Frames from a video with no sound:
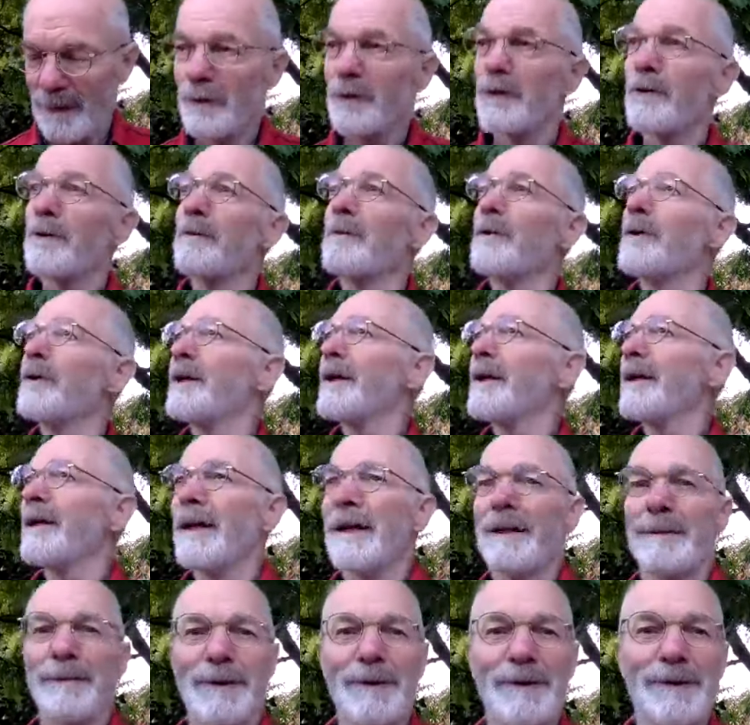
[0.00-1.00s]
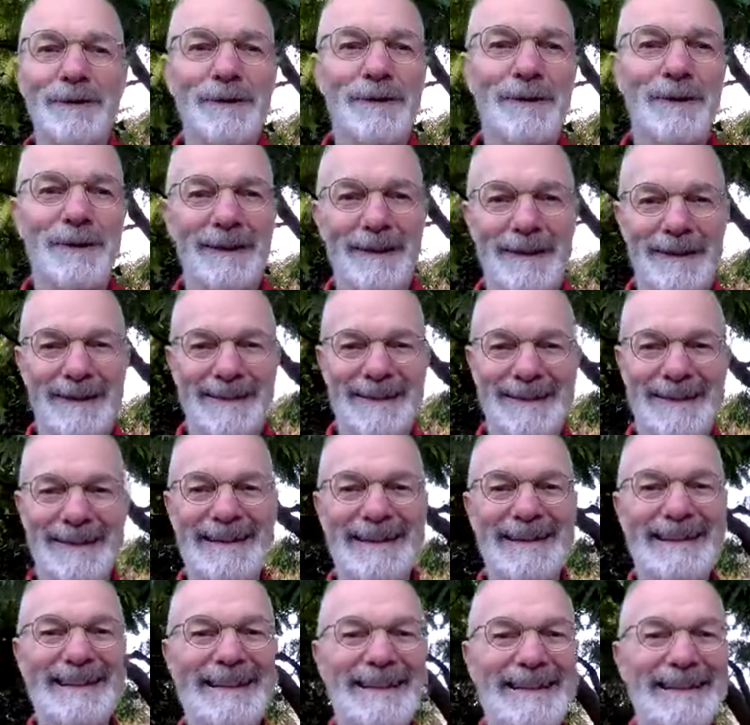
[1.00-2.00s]
Good morning, Garbos.
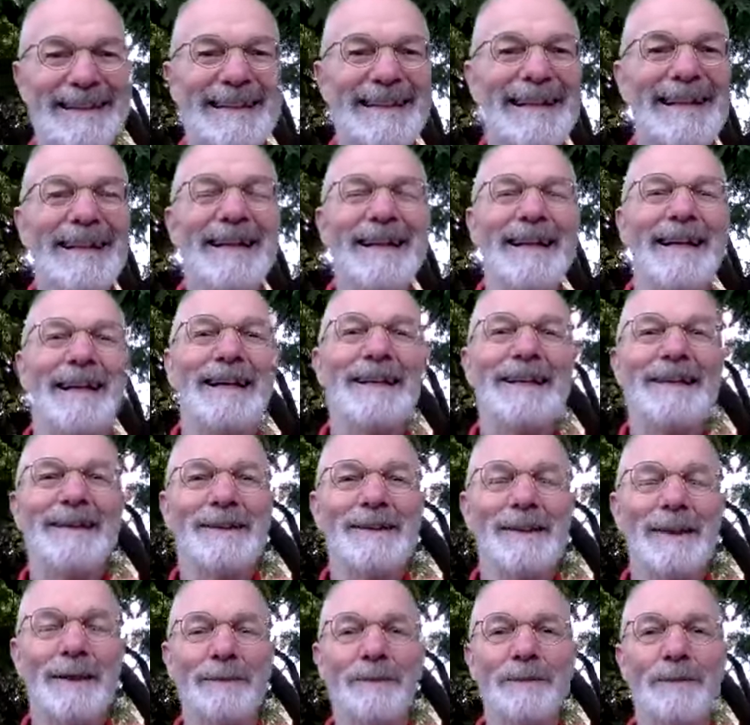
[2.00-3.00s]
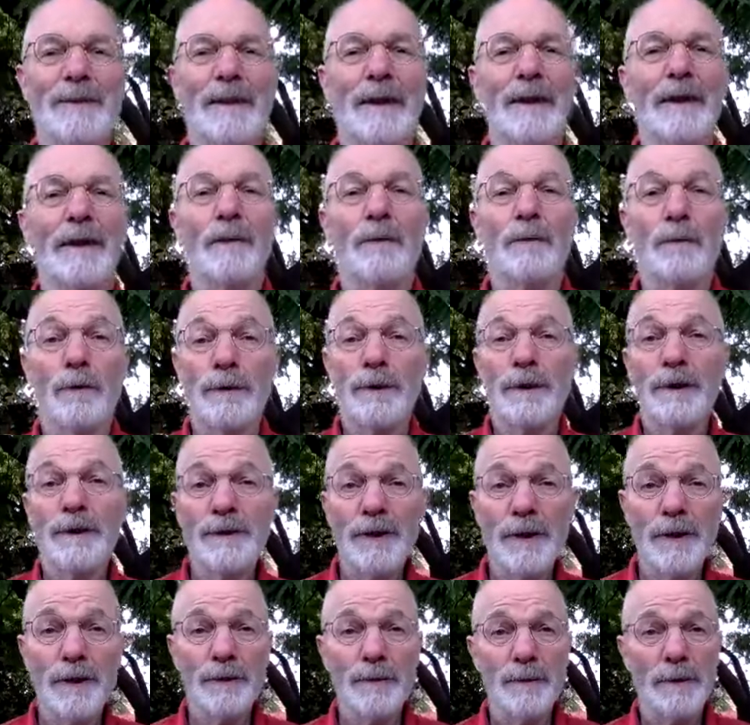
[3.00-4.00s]
And we'll
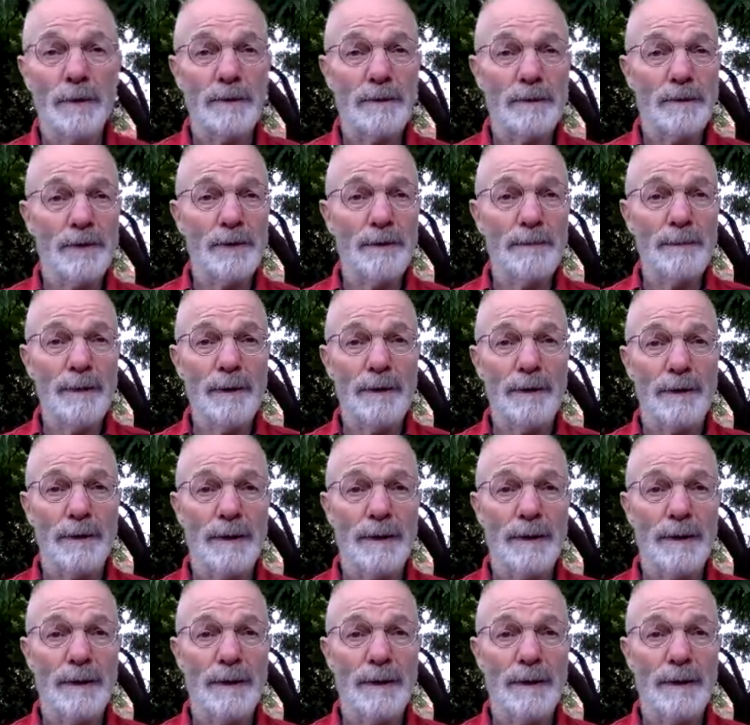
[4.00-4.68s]
continue on tomorrow.